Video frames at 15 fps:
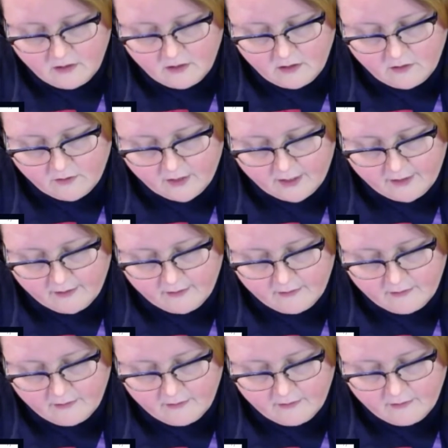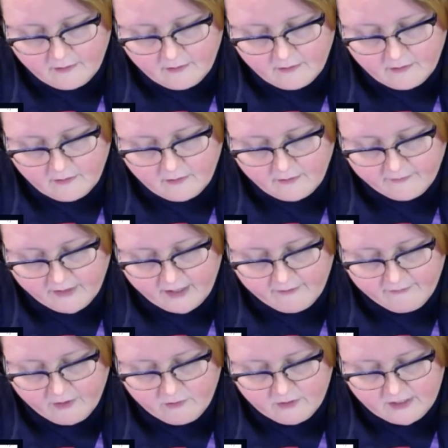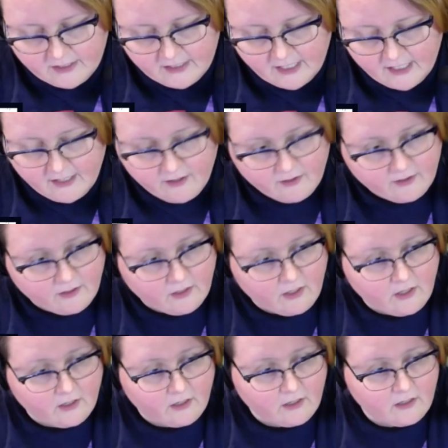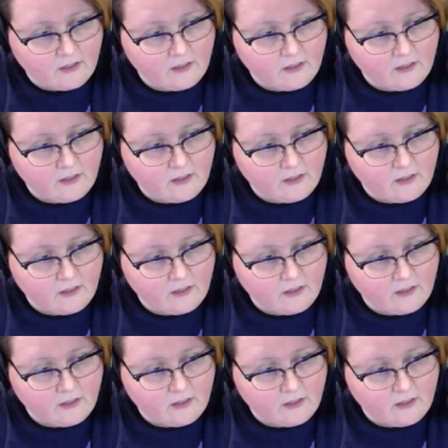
Okay. I've got a vote to stay here a little longer.